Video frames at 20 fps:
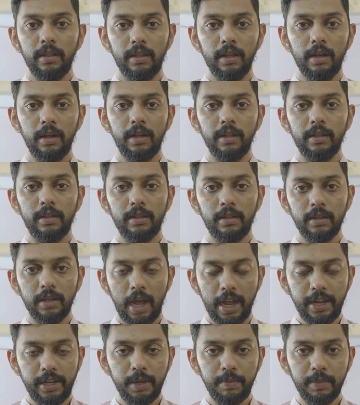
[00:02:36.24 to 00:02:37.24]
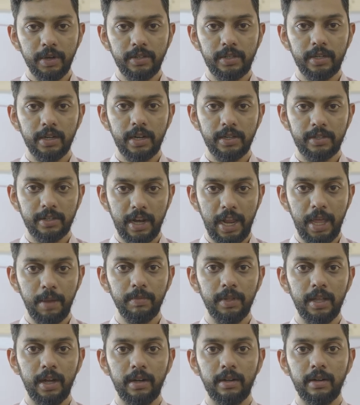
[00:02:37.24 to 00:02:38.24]
The IT minister has
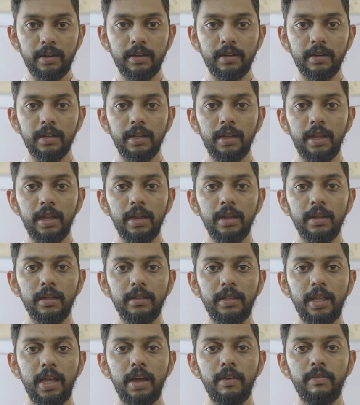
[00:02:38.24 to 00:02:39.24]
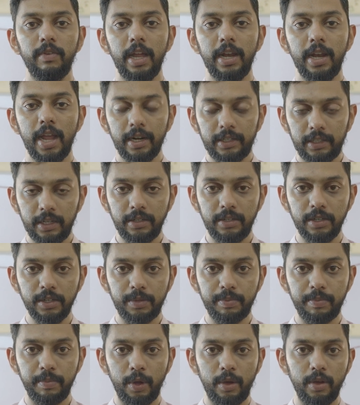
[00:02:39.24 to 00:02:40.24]
claimed that they have enacted
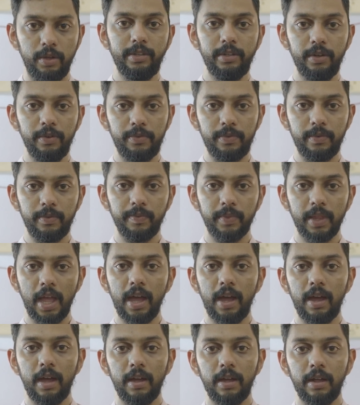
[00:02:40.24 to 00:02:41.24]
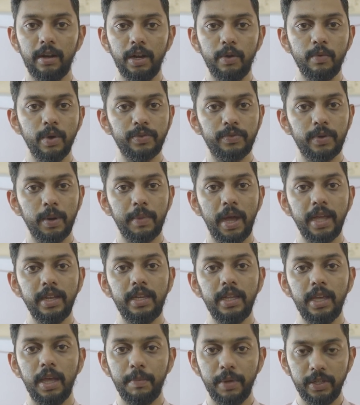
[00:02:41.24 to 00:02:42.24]
this because of request from
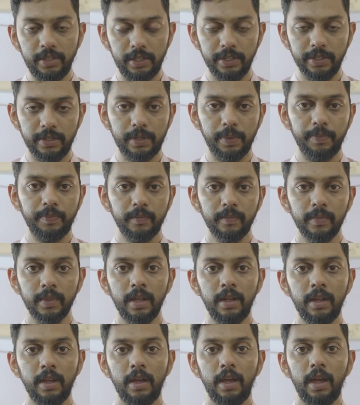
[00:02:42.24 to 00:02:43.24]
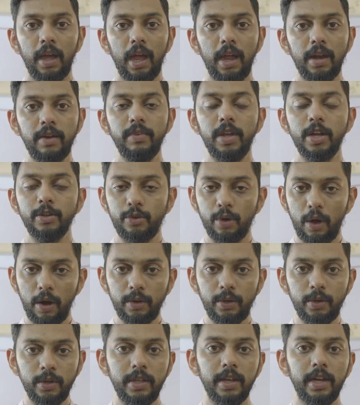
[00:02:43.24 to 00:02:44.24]
IT MNCs. And we are
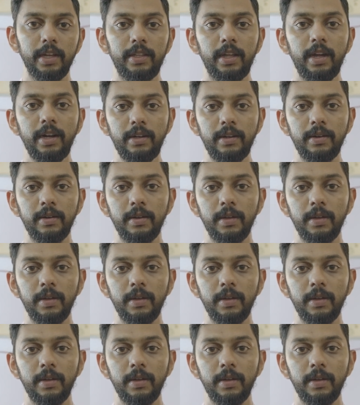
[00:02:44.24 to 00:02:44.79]
shocked to hear that